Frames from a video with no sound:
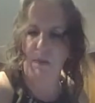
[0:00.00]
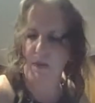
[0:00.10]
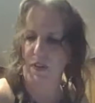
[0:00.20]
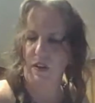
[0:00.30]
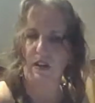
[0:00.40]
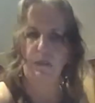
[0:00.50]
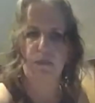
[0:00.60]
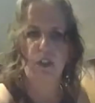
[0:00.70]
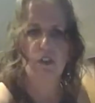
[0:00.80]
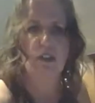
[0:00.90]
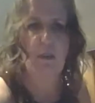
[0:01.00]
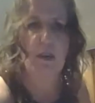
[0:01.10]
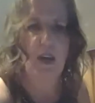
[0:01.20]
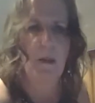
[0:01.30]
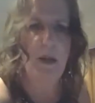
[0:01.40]
me put the close-up
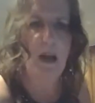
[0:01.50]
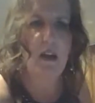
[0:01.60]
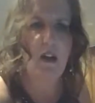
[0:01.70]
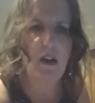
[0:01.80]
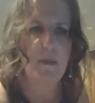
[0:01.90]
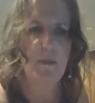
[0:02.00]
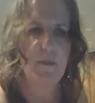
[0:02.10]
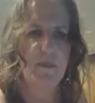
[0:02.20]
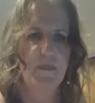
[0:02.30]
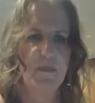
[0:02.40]
cam back on.